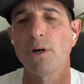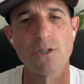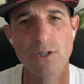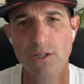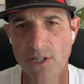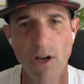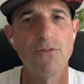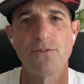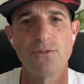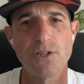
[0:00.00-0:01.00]
books,
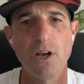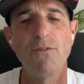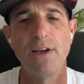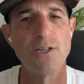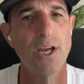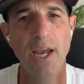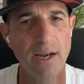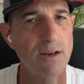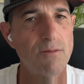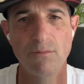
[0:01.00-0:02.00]

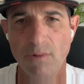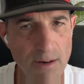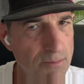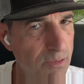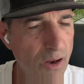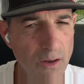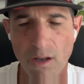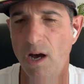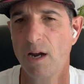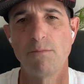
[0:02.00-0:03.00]
self-educated, read a
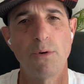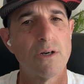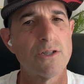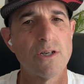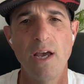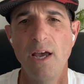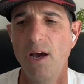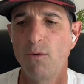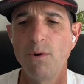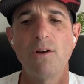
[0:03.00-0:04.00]
lot of books.
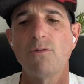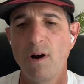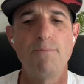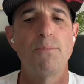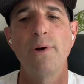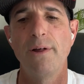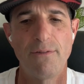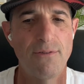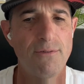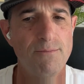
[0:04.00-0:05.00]
We grew up
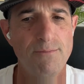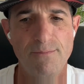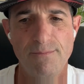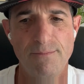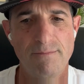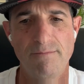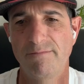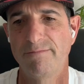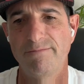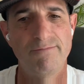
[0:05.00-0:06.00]
with
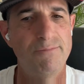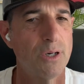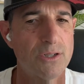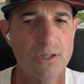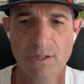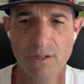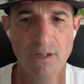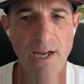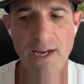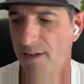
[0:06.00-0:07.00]
books
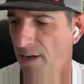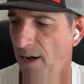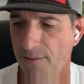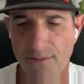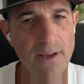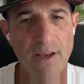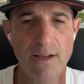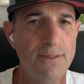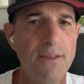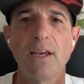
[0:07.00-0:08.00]
like
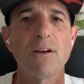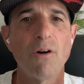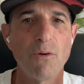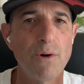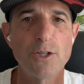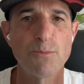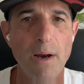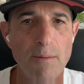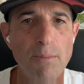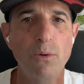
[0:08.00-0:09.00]
Think and Grow Rich
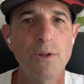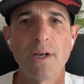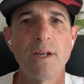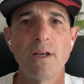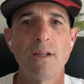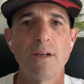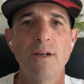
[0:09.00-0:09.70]
by Napoleon Hill